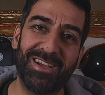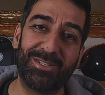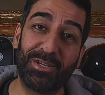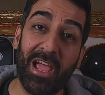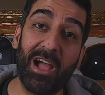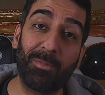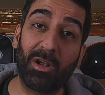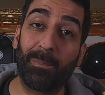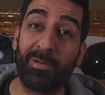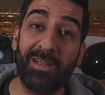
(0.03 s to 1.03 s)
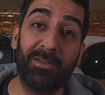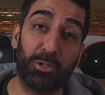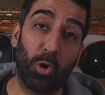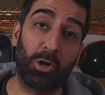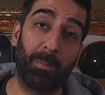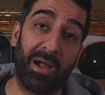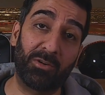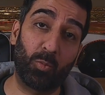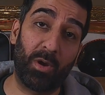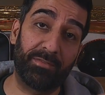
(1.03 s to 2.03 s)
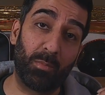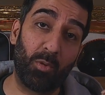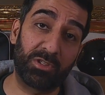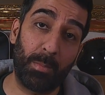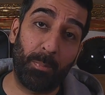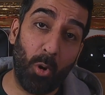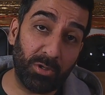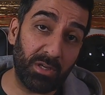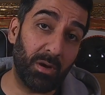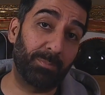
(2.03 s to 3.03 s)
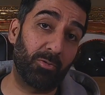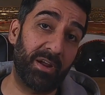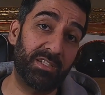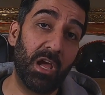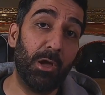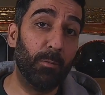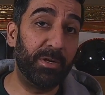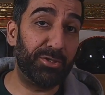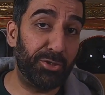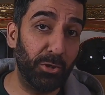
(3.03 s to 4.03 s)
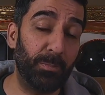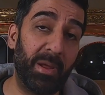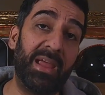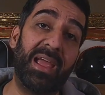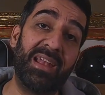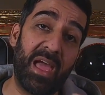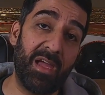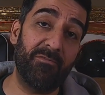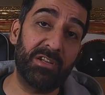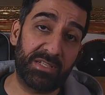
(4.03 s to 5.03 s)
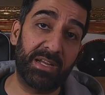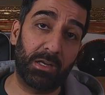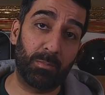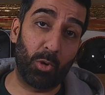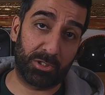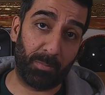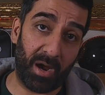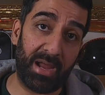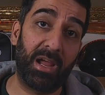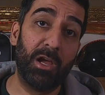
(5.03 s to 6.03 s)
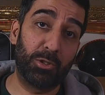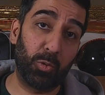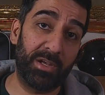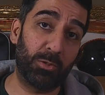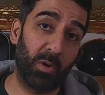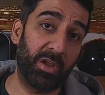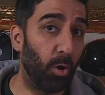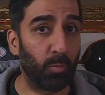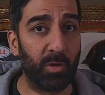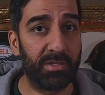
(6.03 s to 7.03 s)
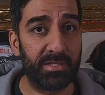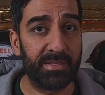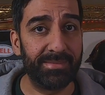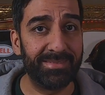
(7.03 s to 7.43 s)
Today I'm going to briefly talk about one of the most important upgrades which should be in every single motorbike 2020 onwards.